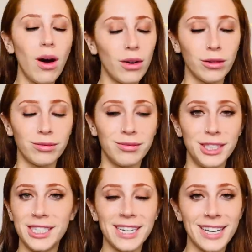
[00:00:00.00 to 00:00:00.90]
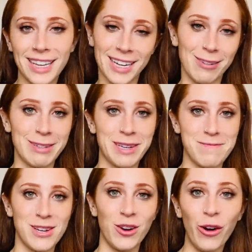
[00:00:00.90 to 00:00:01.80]
Oh, you didn't think I was
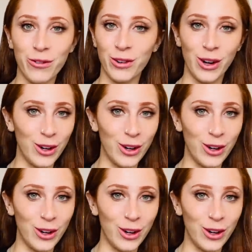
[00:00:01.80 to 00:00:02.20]
going to be gone for